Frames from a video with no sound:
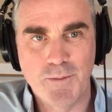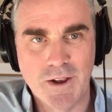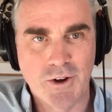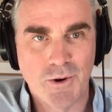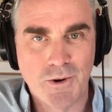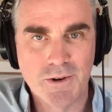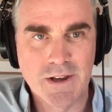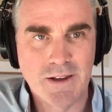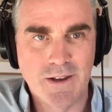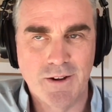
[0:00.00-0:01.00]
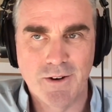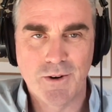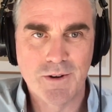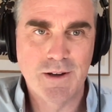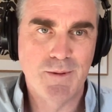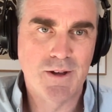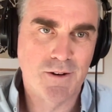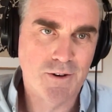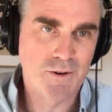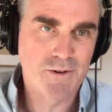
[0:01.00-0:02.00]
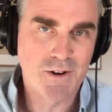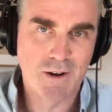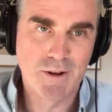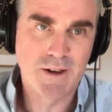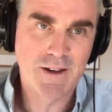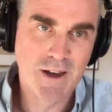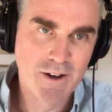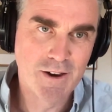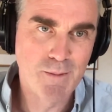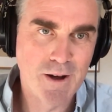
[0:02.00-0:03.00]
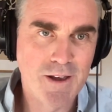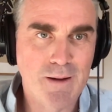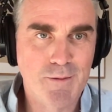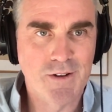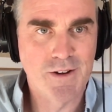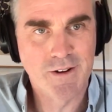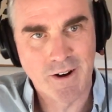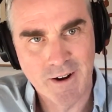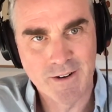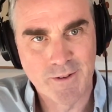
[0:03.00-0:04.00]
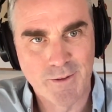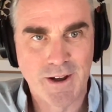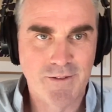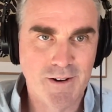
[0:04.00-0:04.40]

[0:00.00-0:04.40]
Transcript: a cold, e- you know, a cold email or a cold call, being like, "Hey, can I buy an Amazon card or whatever?"